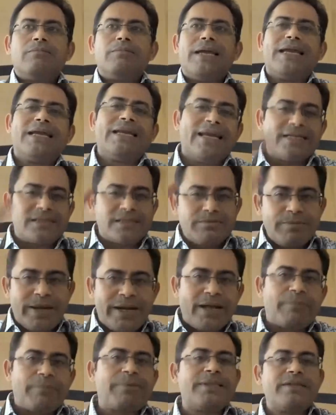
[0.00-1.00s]
It gets
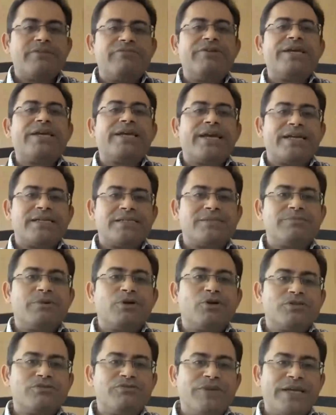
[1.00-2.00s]
made up in the weekends,
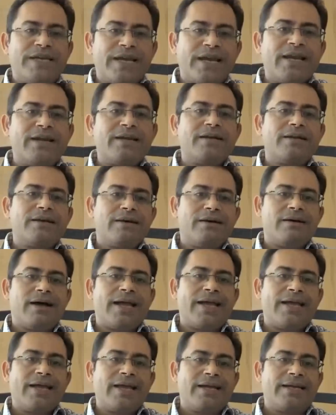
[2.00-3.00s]
because weekend
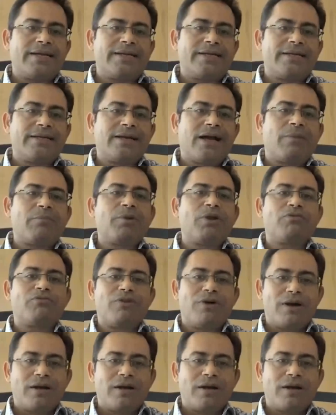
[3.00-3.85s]
I get a couple of